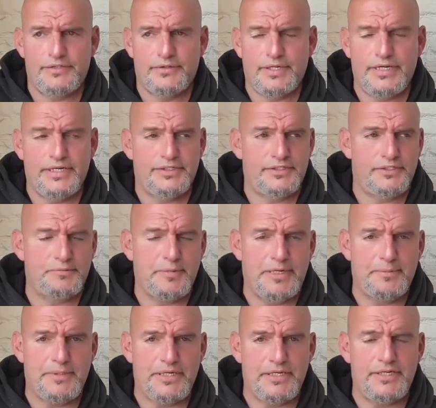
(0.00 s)
So I guess it's
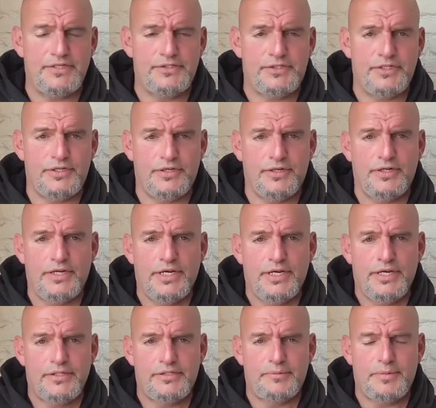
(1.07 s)
maybe easier
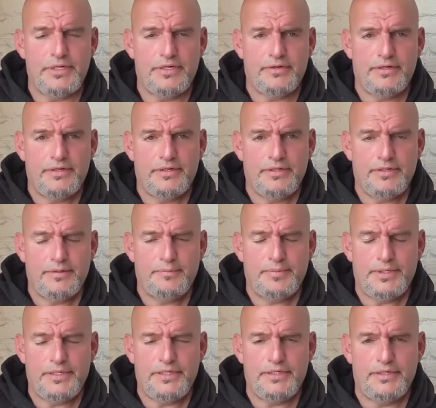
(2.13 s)
to
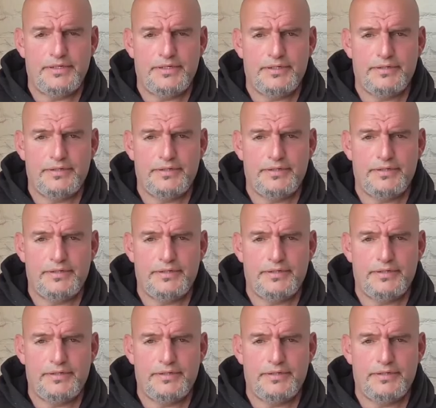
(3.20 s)
be